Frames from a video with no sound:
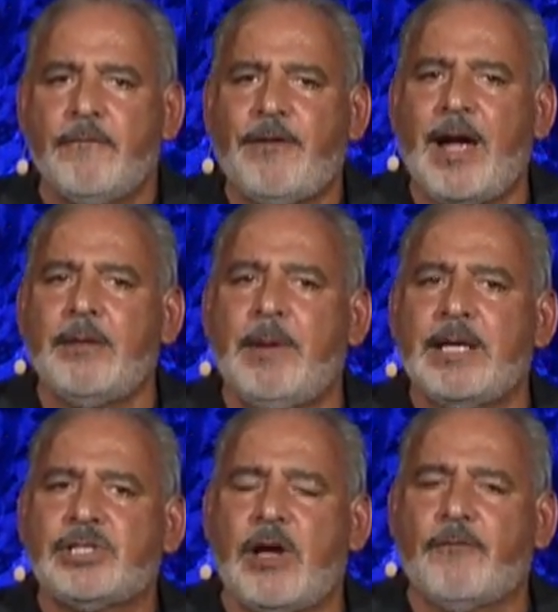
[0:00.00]
find
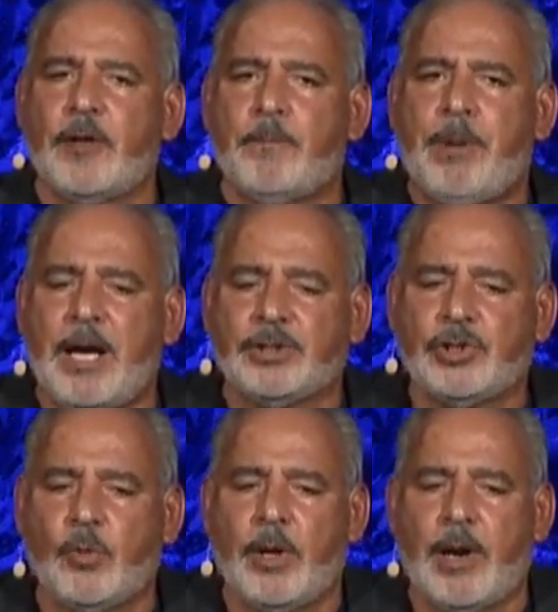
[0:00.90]
myself in a
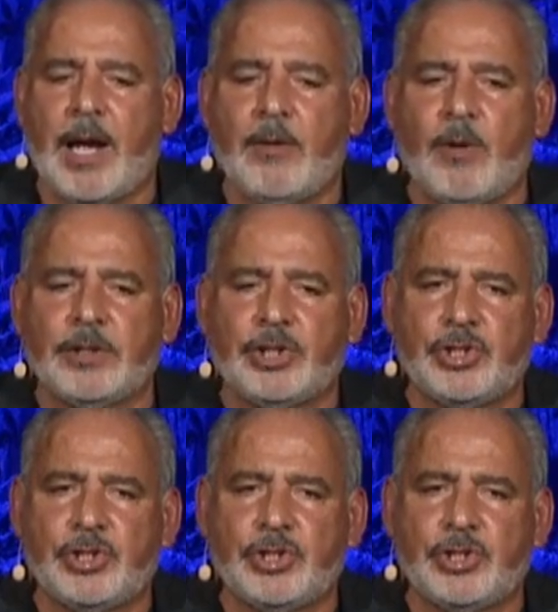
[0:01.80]
posture where I want